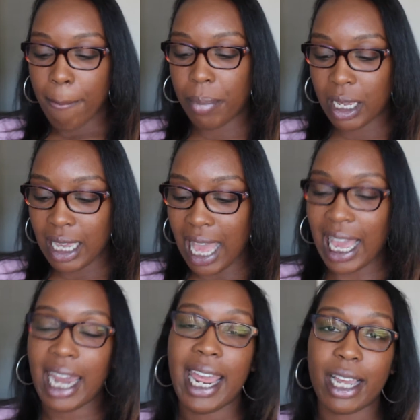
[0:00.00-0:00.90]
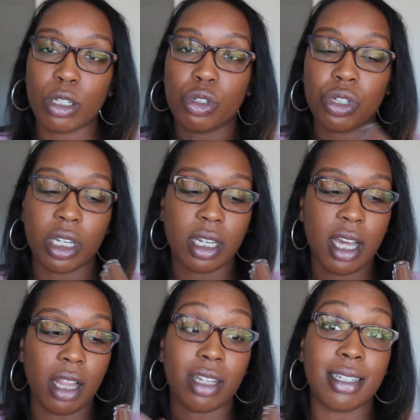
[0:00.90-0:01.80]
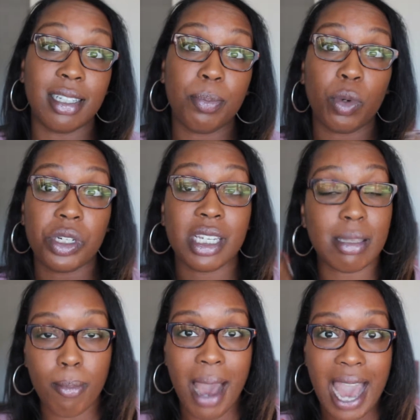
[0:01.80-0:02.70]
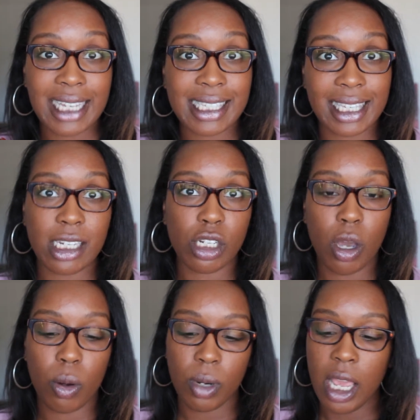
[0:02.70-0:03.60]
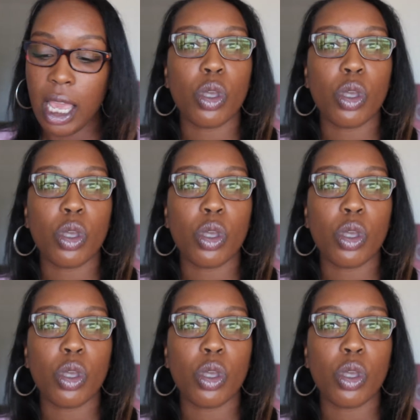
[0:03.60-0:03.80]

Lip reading: but I got an extra color deep, which is my skin tone.